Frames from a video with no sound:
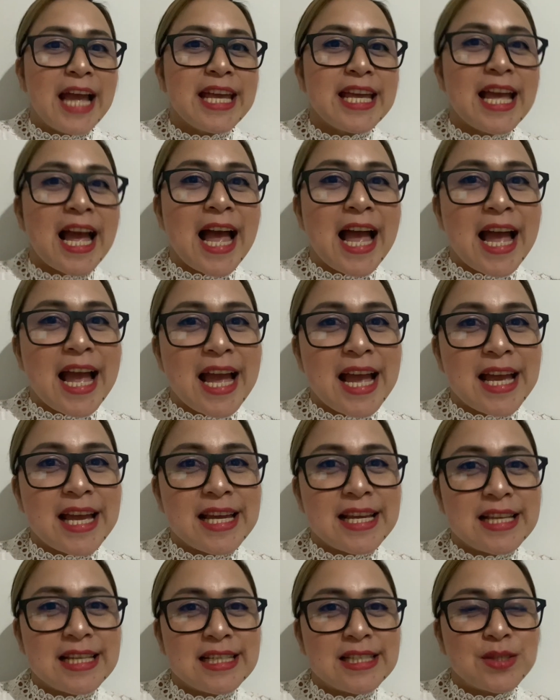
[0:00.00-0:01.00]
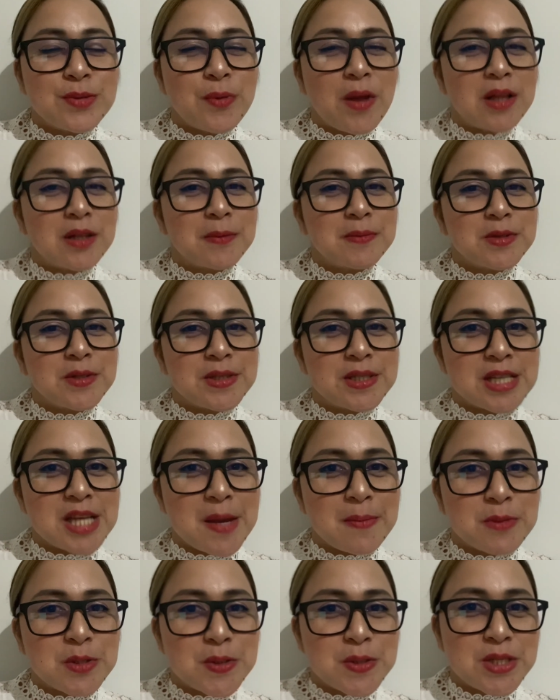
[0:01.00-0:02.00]
guys! Welcome to
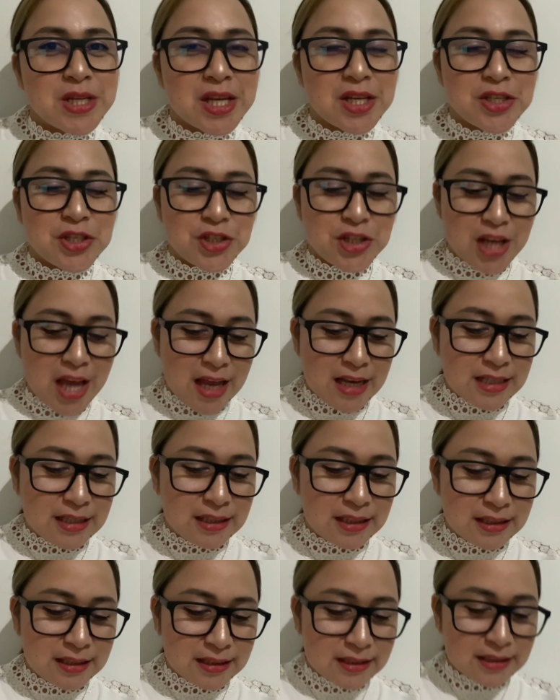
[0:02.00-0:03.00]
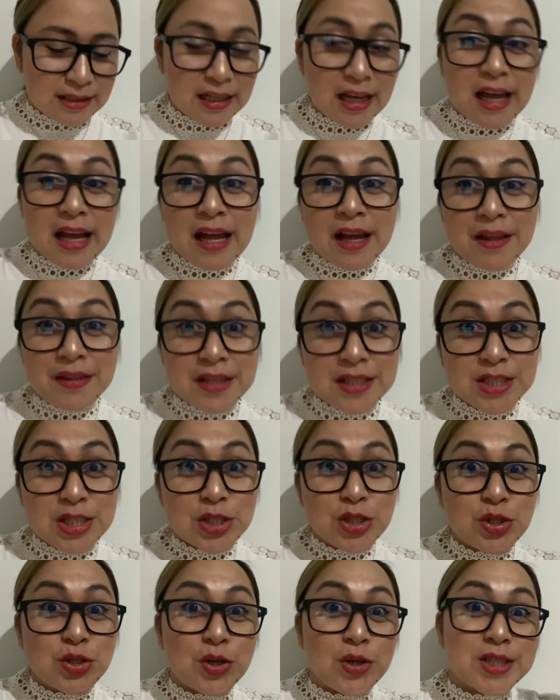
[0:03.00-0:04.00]
ZM2J's channel. This
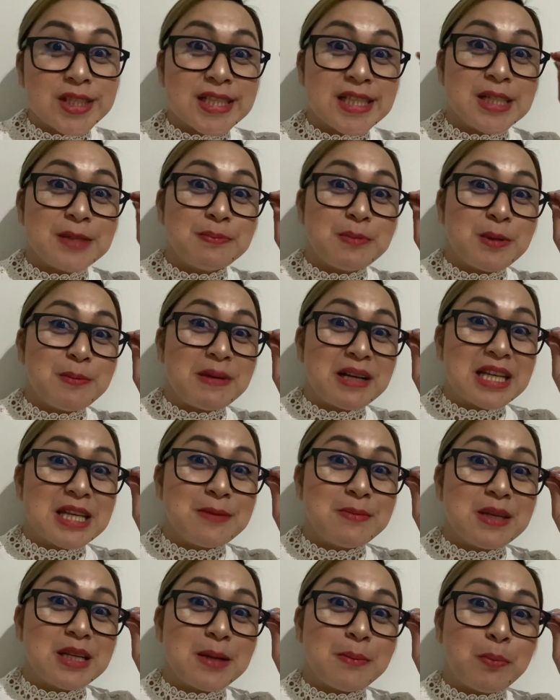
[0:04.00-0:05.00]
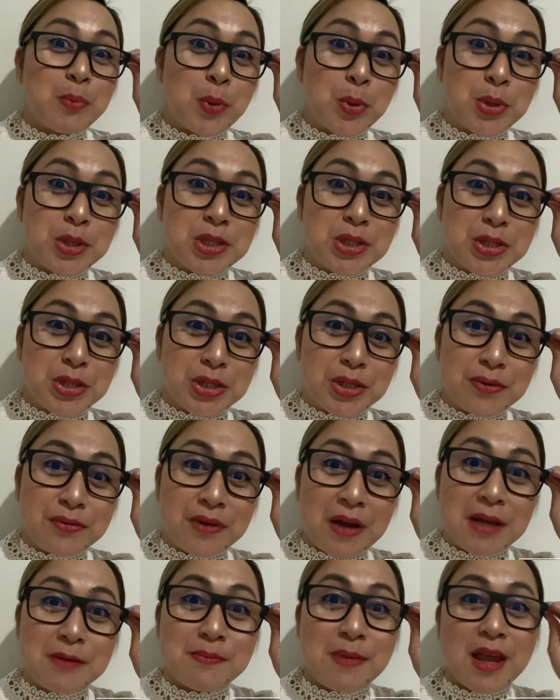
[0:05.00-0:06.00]
is Jocelyn P. Mangibin, a board
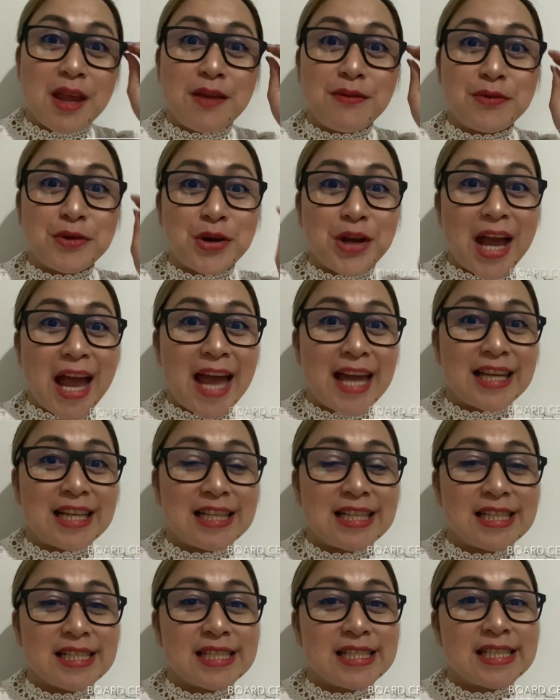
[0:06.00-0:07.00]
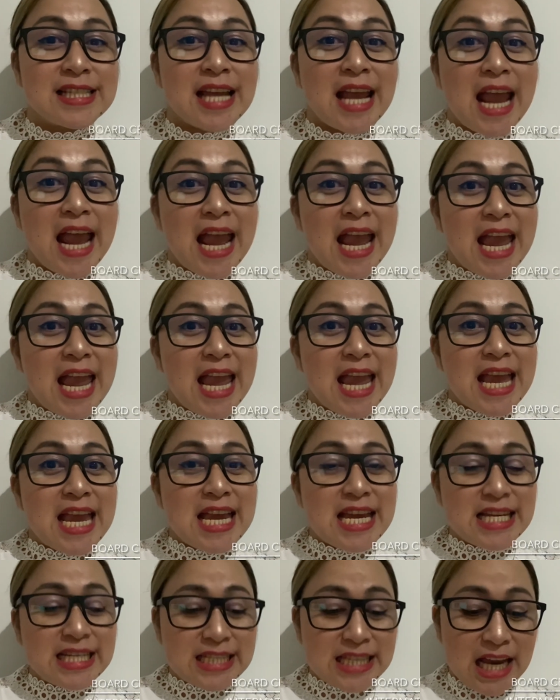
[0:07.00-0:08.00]
certified behavior analyst
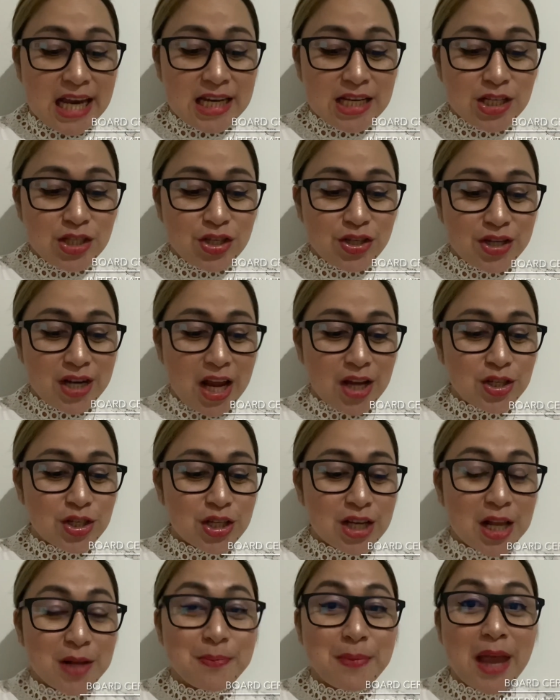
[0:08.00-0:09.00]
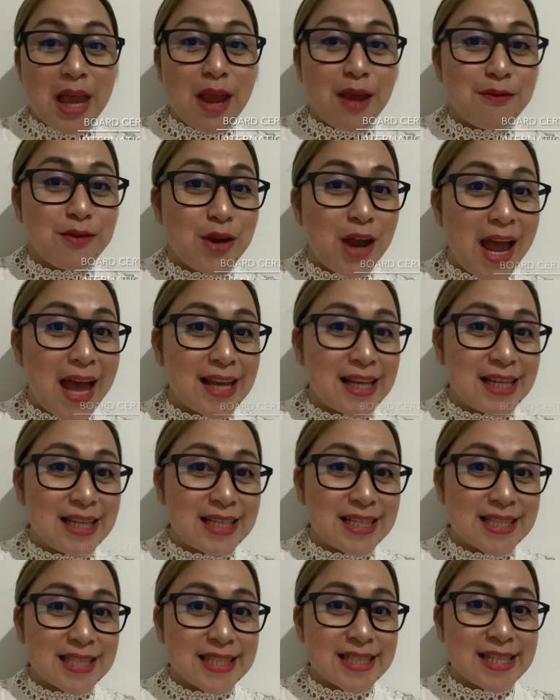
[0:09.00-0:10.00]
and an international behavior
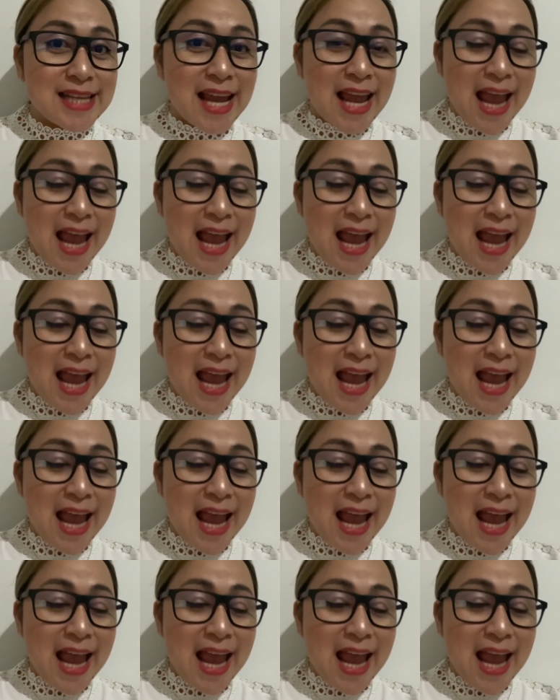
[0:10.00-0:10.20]
analyst.